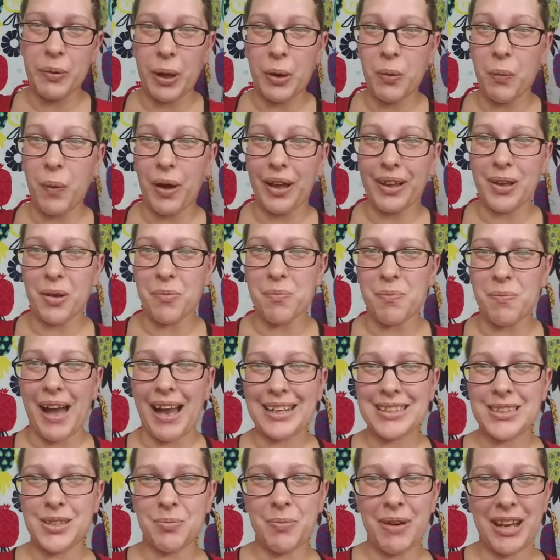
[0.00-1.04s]
Welcome back
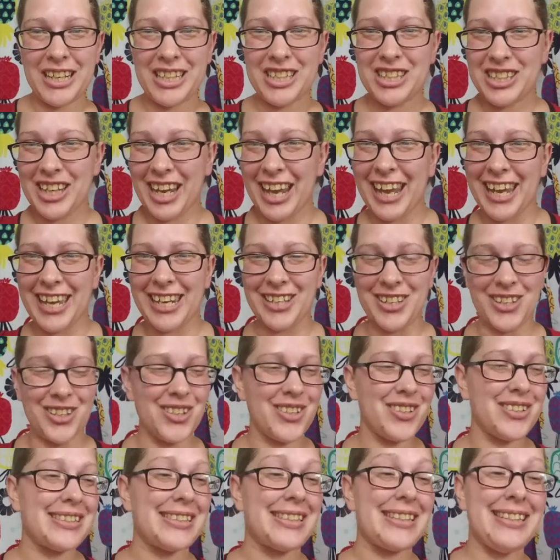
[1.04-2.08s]
to my channel.
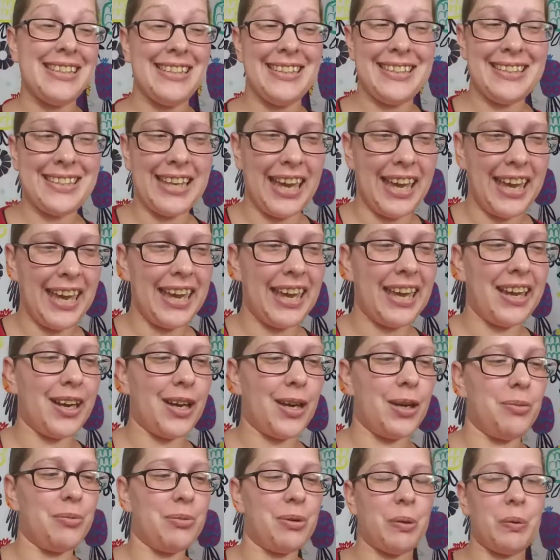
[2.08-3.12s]
Today
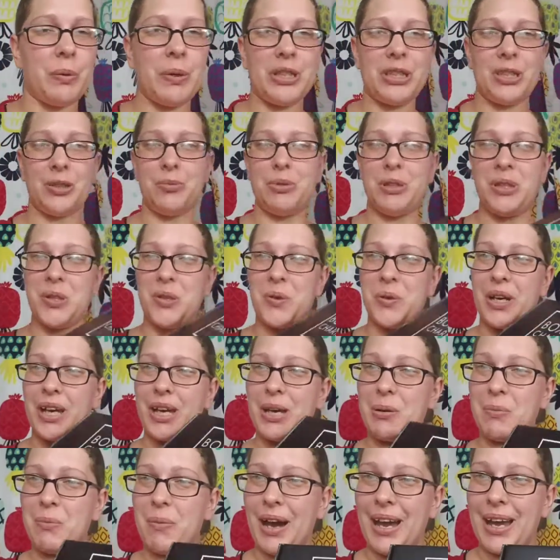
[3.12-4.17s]
I'm going to be doing
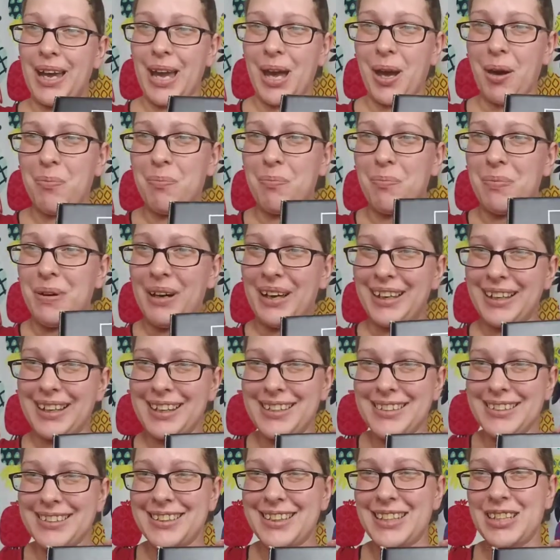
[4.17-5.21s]
my
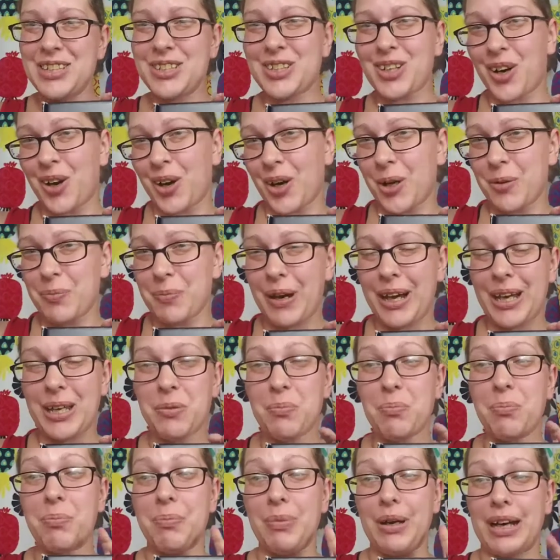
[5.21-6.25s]
BoxyCharm
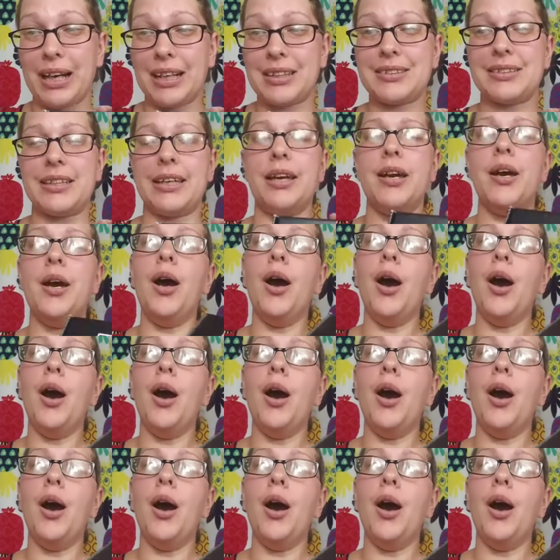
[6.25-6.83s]
unboxing.